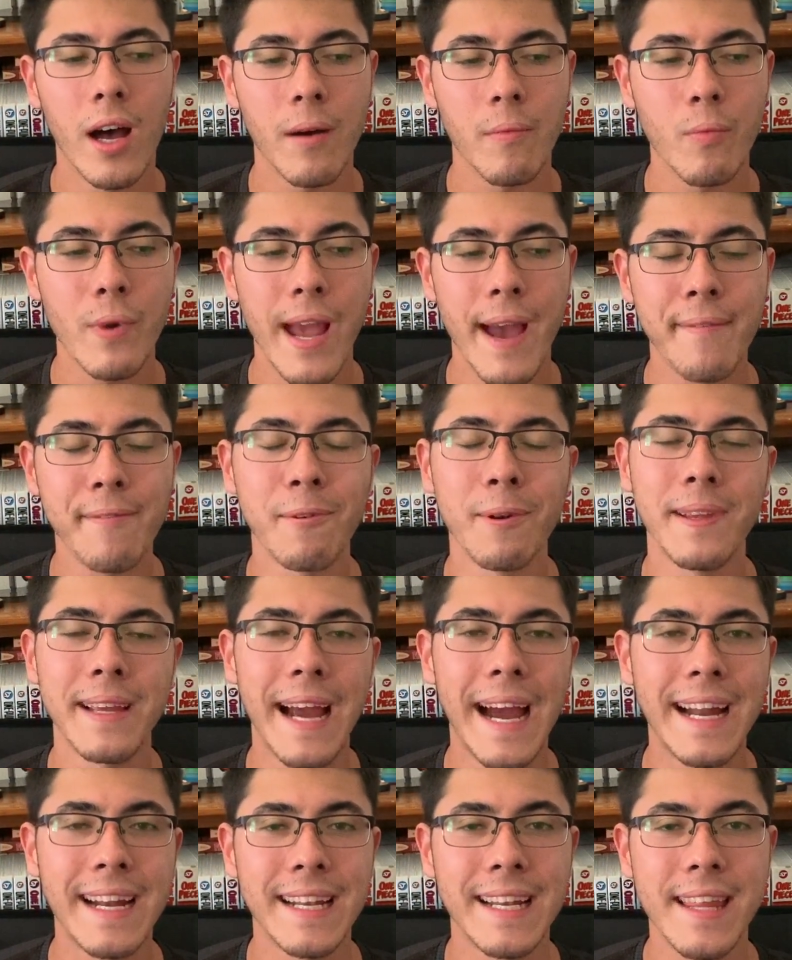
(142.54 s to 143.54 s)
We haven't really
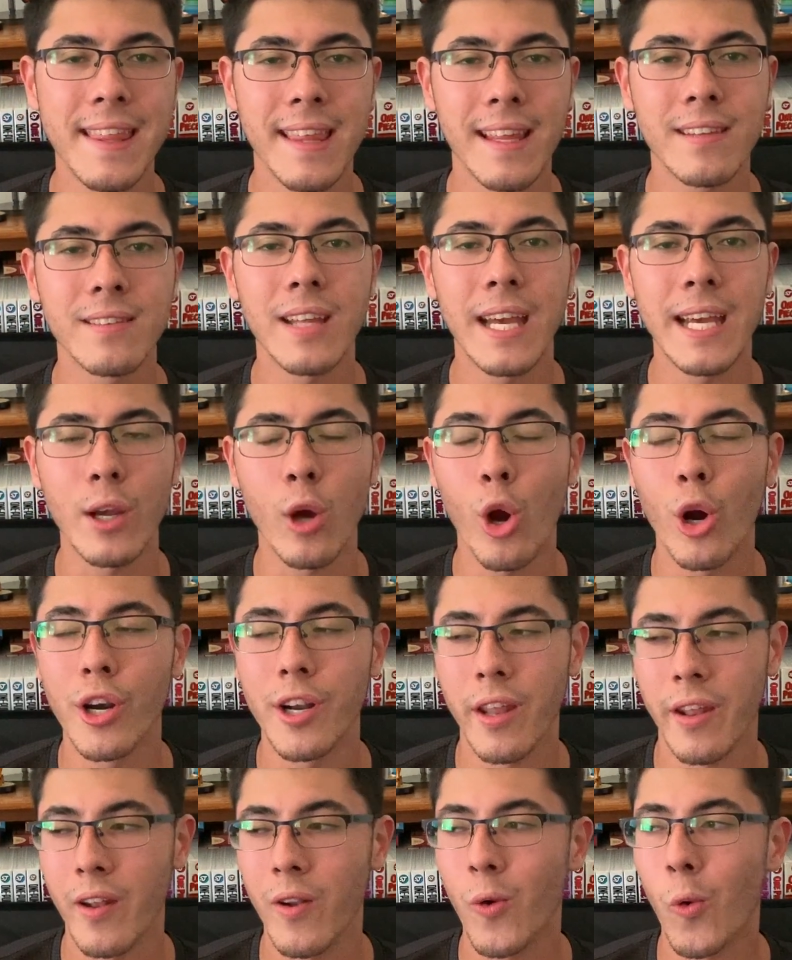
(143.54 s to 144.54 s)
had anything
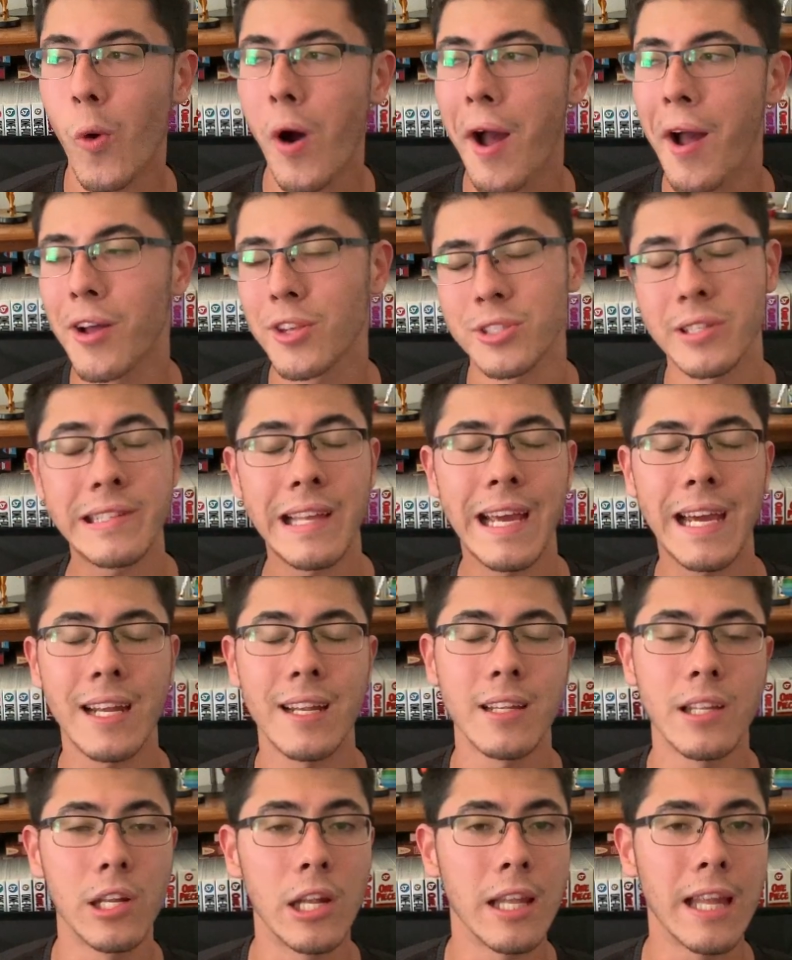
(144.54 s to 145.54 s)
lighthearted in a while, so they had a
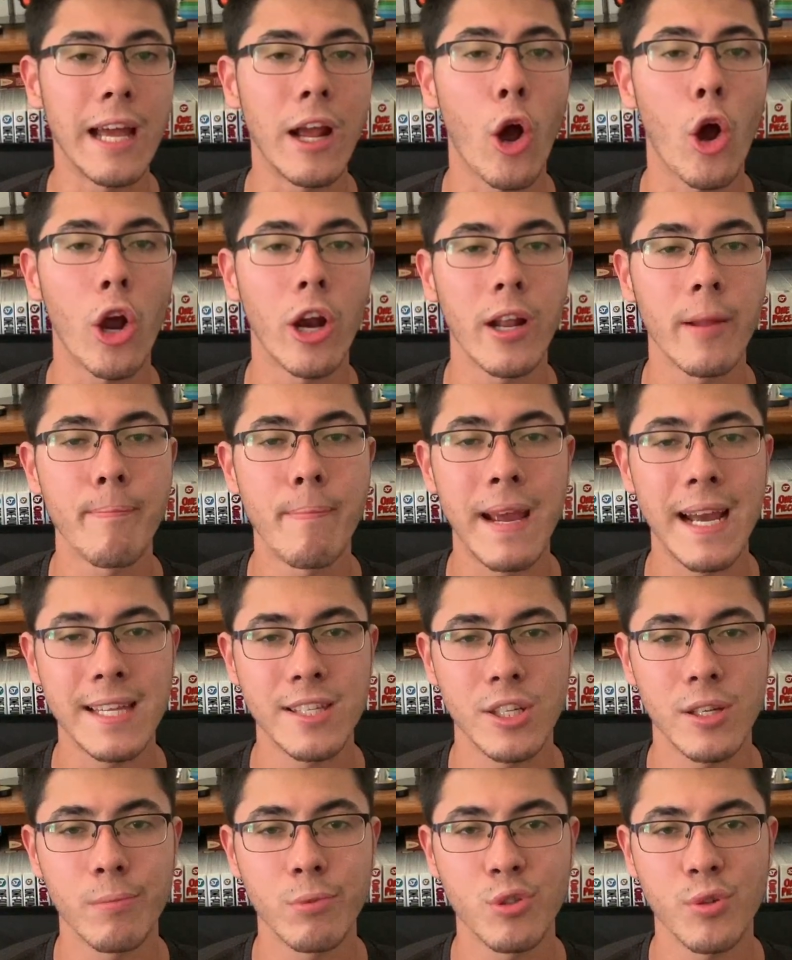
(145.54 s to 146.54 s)
little lighthearted
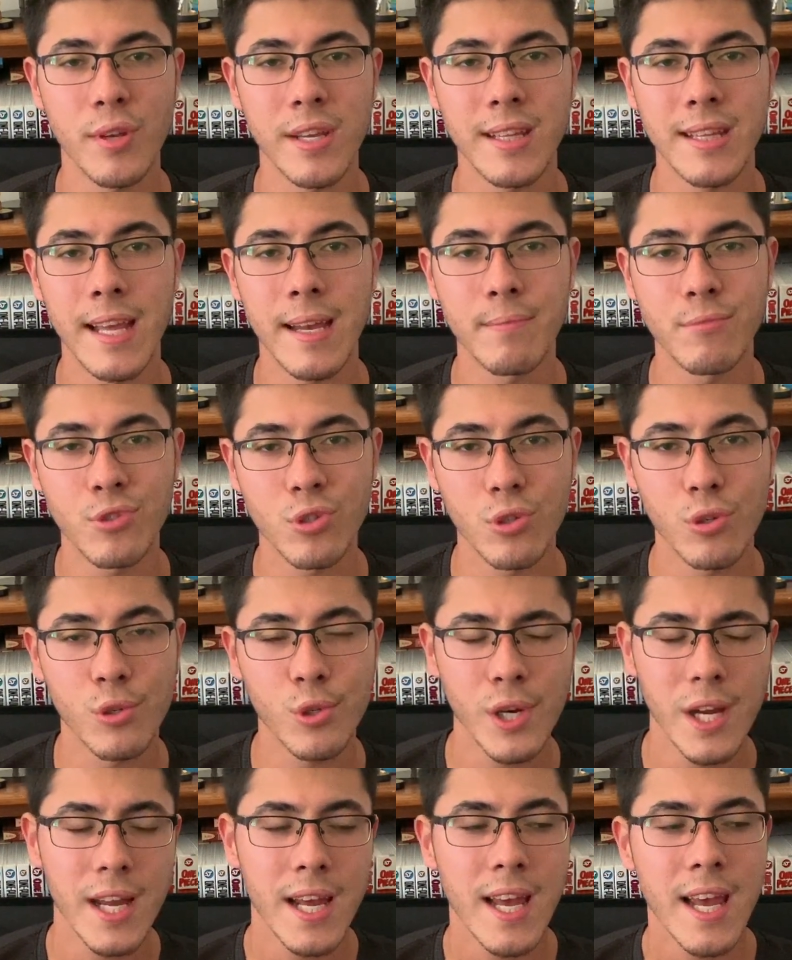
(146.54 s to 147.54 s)
banter between them two,
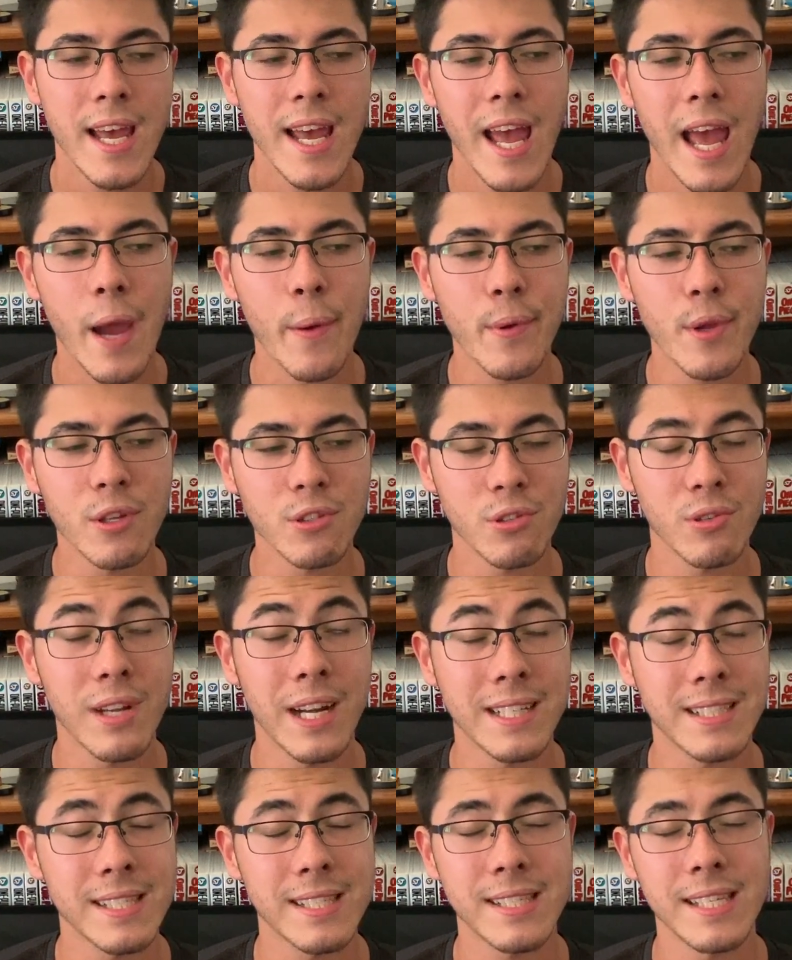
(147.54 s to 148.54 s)
and we also
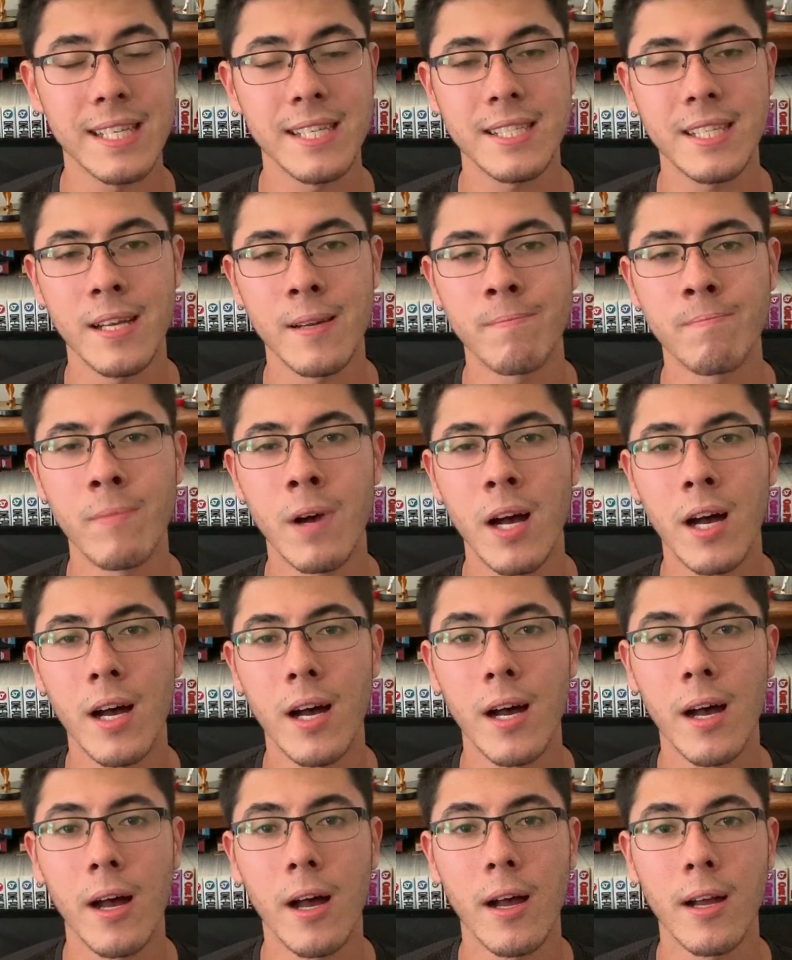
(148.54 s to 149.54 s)
got to see some
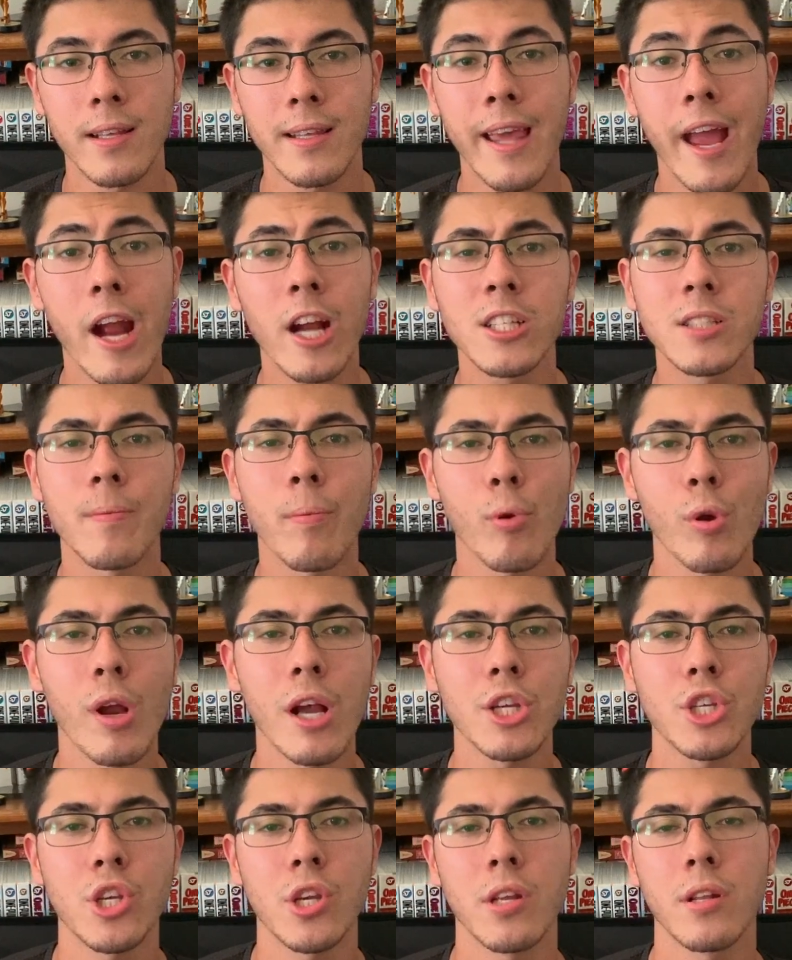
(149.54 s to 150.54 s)
character
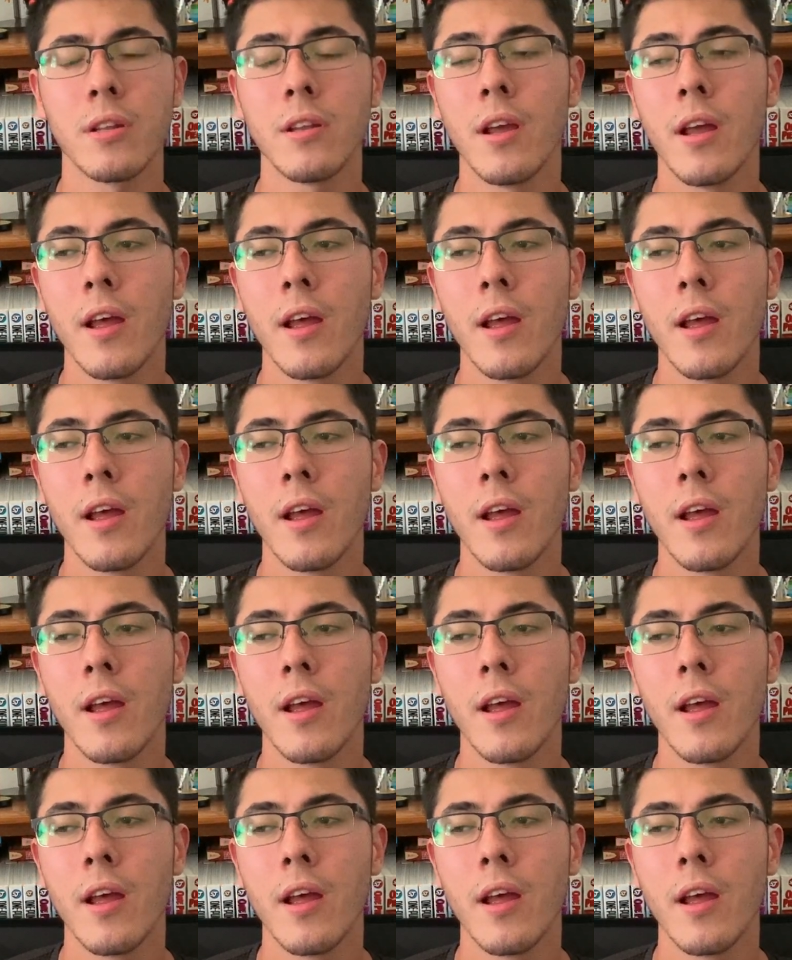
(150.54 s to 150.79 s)
progression